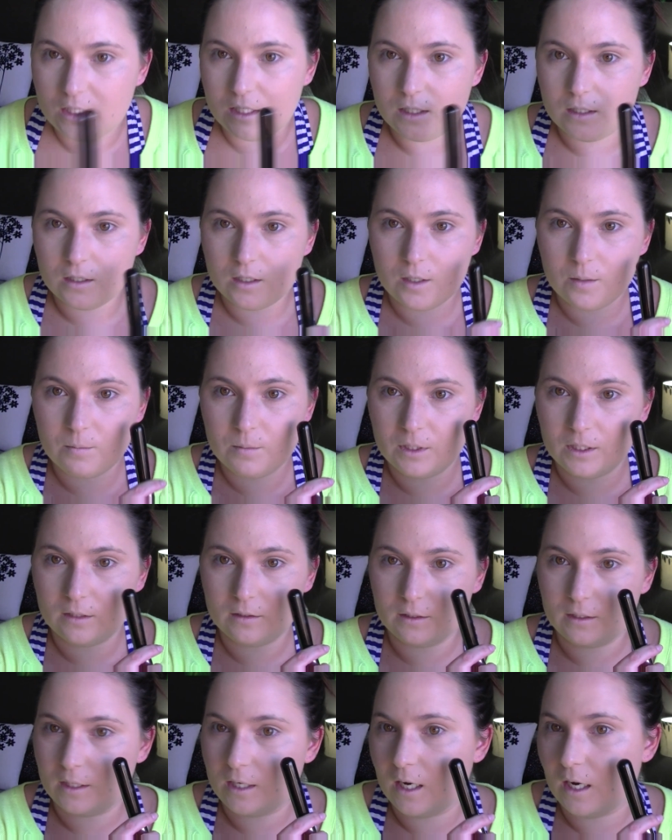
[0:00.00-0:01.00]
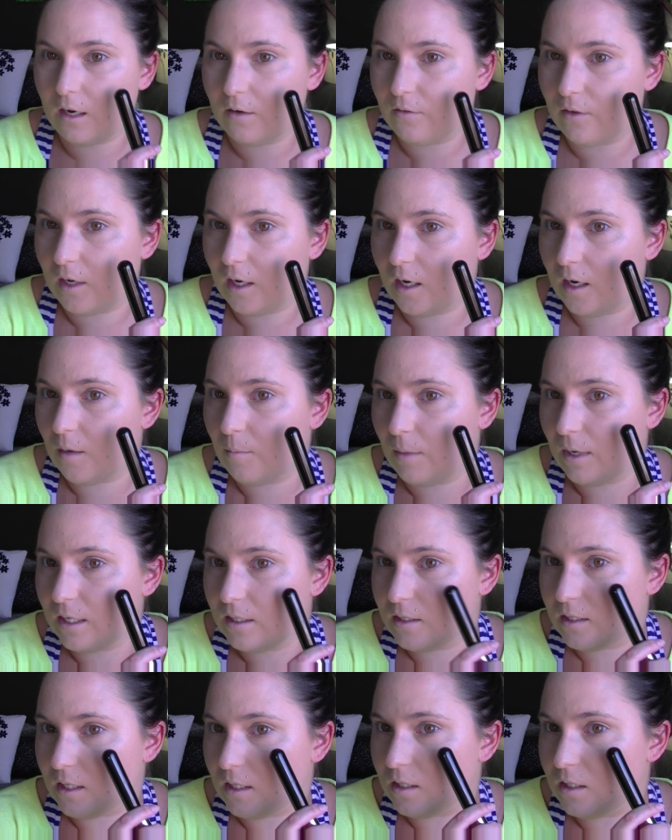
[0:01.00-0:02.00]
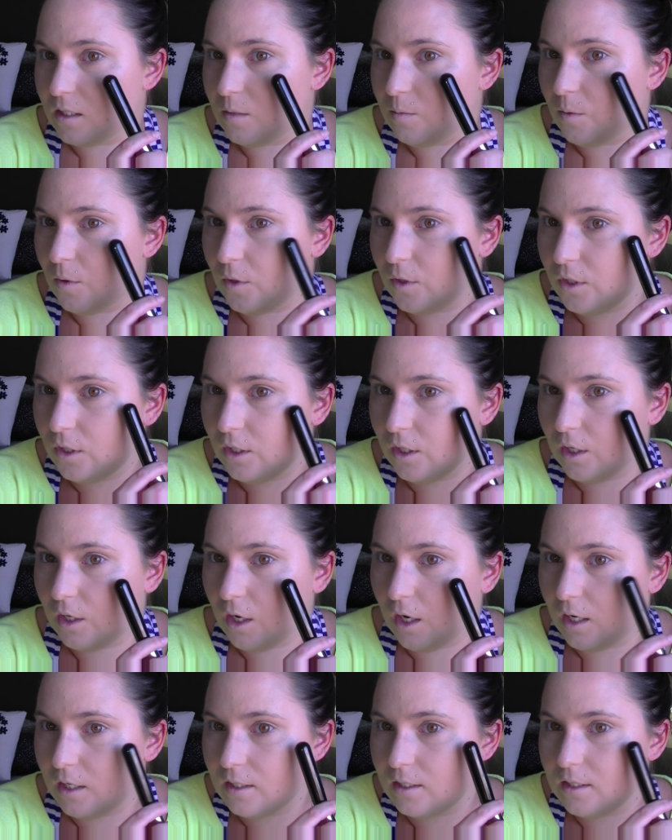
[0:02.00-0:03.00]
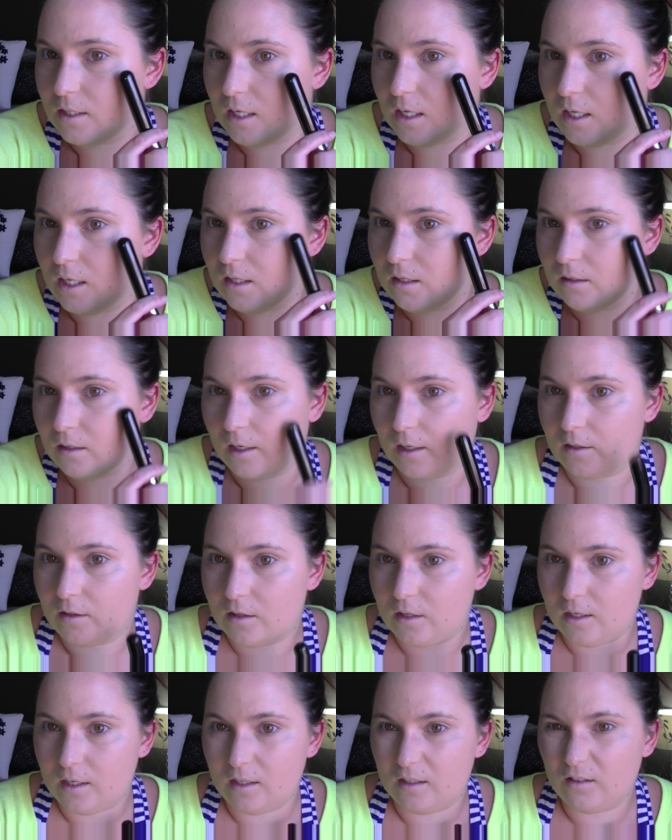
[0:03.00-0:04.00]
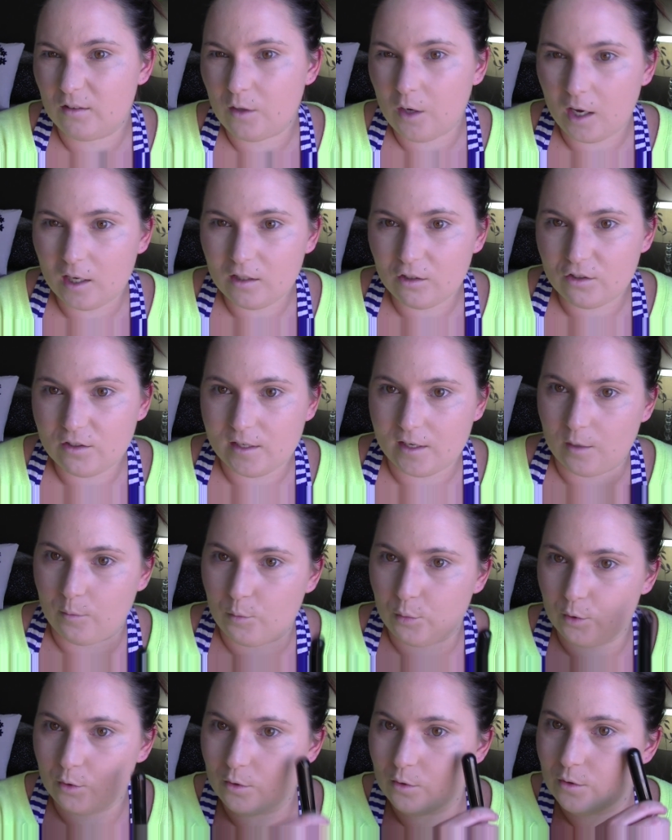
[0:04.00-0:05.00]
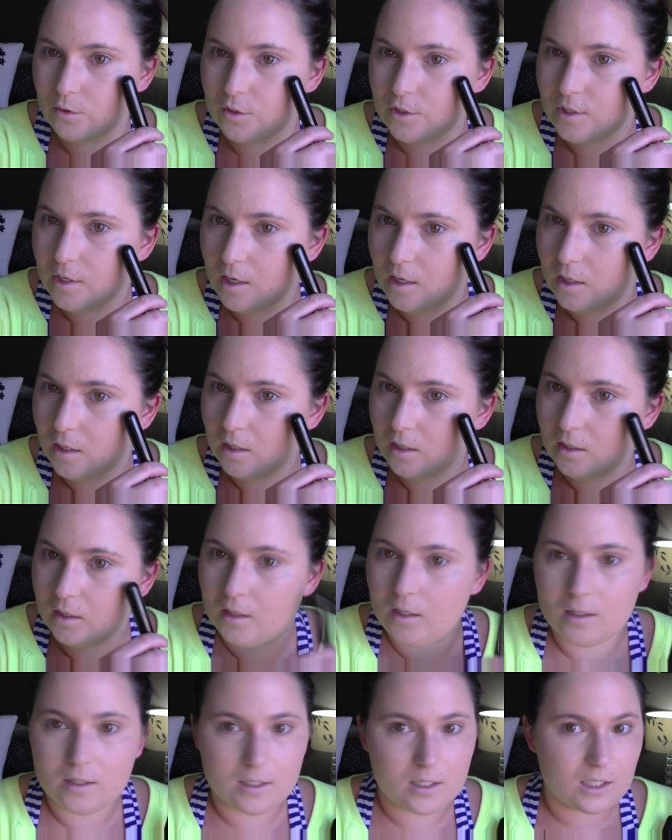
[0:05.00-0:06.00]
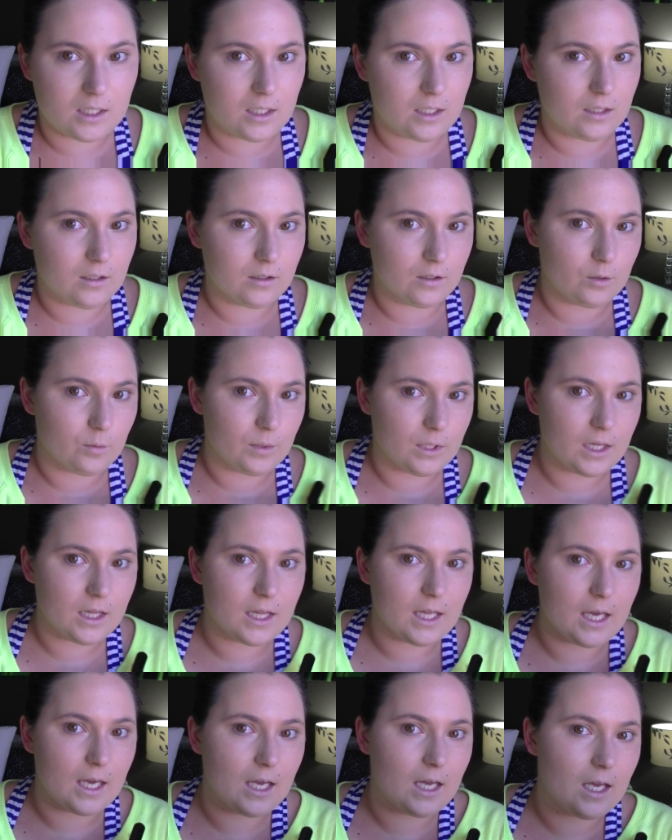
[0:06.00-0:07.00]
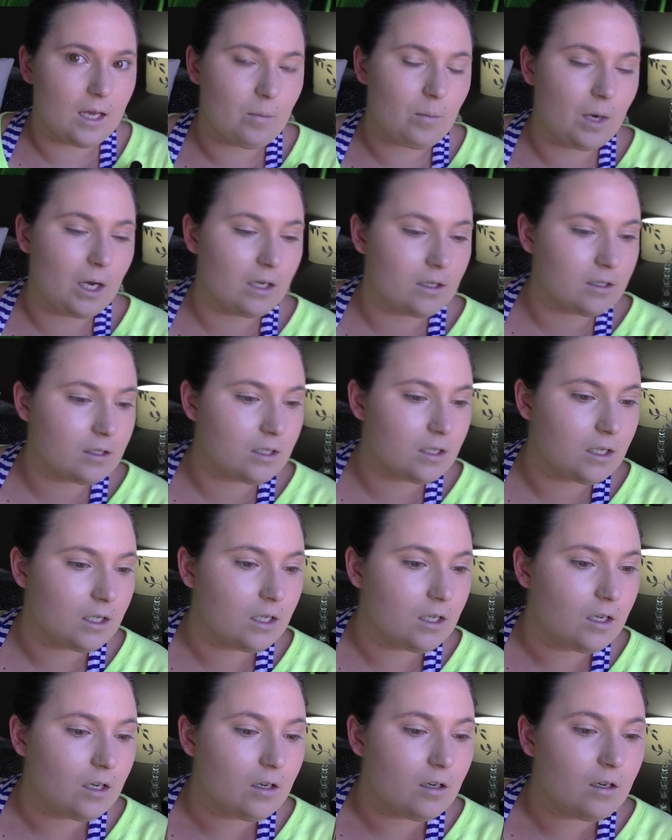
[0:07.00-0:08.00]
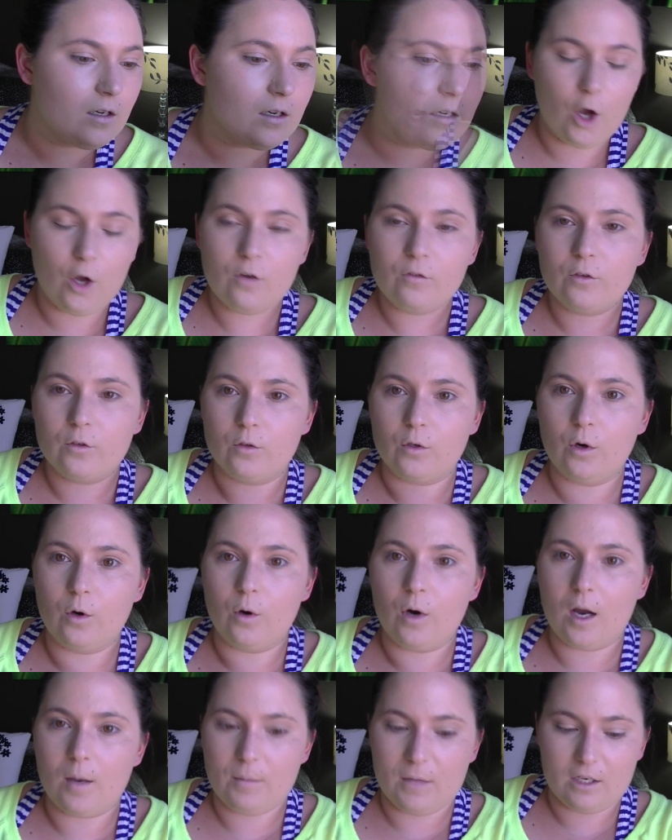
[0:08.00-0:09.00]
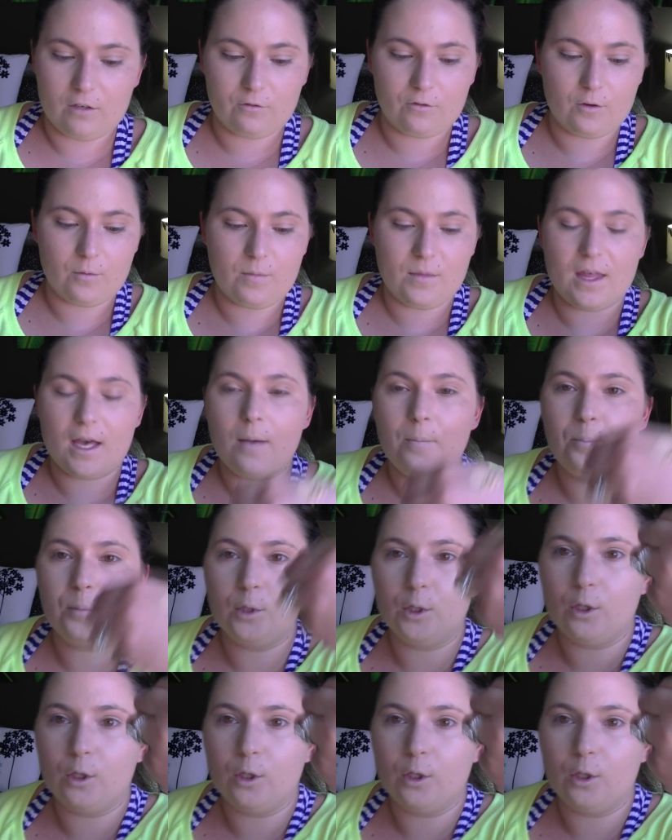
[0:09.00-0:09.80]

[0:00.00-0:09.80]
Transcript: didn't completely cover my sunspot. You can kind of see, like, it kind of looks like a bruise. You can see it a little bit there, but overall, I mean, from that